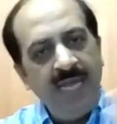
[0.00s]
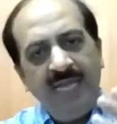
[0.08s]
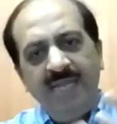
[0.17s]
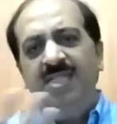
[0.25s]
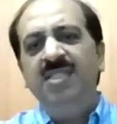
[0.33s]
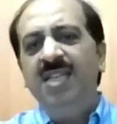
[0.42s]

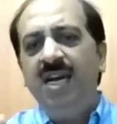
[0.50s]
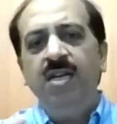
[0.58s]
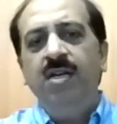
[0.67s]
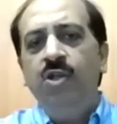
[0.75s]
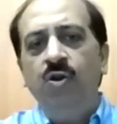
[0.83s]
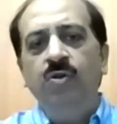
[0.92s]
It's just
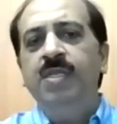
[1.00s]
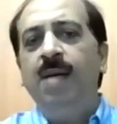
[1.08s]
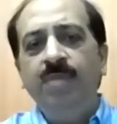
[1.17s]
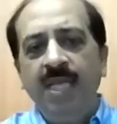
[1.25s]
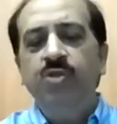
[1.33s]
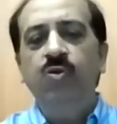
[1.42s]
that, you know,
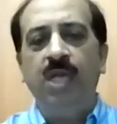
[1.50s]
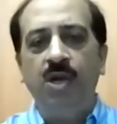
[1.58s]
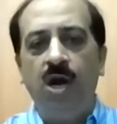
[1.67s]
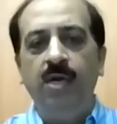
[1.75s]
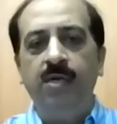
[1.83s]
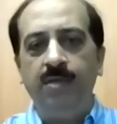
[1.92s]
some things you
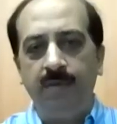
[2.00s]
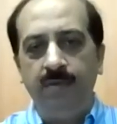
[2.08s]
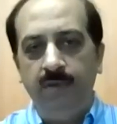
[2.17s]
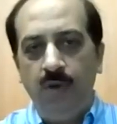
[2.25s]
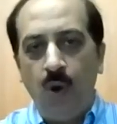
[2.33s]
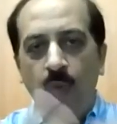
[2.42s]
cannot
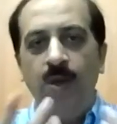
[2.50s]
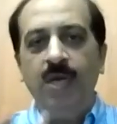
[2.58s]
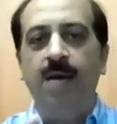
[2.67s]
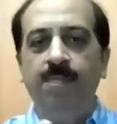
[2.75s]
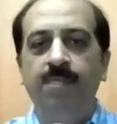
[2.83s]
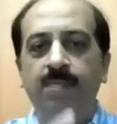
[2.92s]

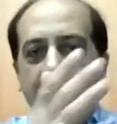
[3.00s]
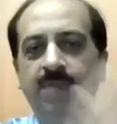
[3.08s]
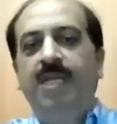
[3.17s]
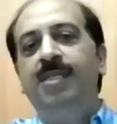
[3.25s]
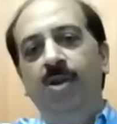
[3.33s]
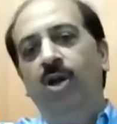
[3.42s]
overcome. If
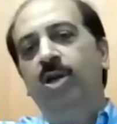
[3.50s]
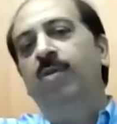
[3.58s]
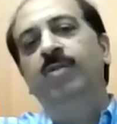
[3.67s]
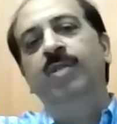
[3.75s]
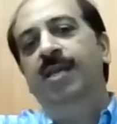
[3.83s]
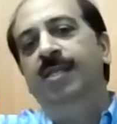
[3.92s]
there is a
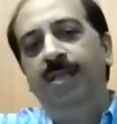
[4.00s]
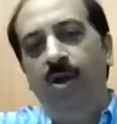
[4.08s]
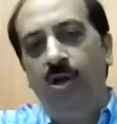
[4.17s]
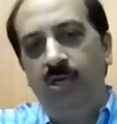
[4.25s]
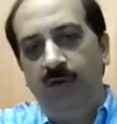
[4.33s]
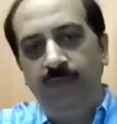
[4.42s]
lockdown, there is a
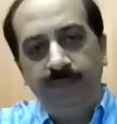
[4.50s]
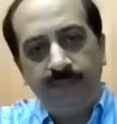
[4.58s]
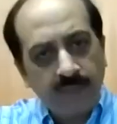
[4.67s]
lockdown.